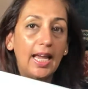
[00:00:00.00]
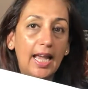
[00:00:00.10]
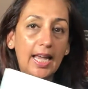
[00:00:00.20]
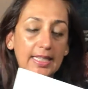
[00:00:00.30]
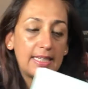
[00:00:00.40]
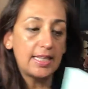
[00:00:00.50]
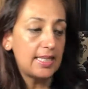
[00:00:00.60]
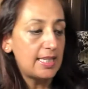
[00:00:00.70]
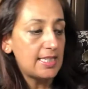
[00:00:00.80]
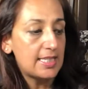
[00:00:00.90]
And
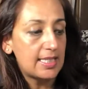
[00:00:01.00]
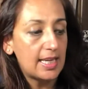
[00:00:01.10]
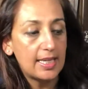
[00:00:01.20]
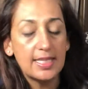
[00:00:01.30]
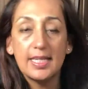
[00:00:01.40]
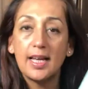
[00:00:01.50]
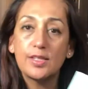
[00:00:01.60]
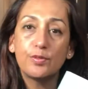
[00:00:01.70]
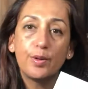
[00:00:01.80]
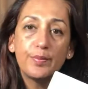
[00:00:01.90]
this
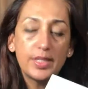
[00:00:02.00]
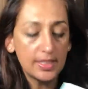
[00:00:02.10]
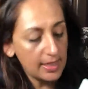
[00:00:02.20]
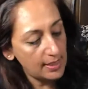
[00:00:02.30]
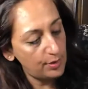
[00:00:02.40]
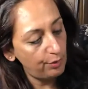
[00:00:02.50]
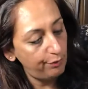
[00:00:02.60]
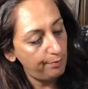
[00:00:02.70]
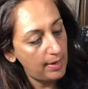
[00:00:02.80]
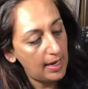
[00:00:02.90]
starts from 6th
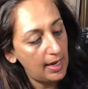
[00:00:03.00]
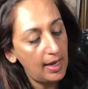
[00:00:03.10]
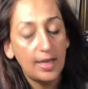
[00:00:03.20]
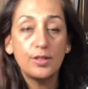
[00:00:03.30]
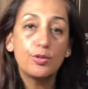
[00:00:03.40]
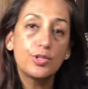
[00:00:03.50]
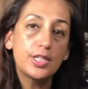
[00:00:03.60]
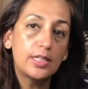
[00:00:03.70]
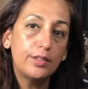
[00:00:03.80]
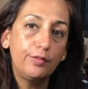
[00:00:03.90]
of May and goes
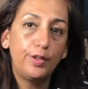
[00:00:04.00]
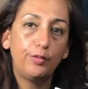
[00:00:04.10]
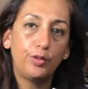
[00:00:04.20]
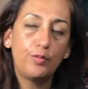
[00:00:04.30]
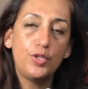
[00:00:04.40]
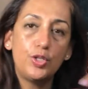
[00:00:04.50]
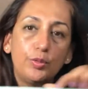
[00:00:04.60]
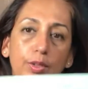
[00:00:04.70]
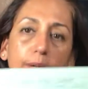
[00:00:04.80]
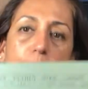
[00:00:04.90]
till the 5th of June. I'm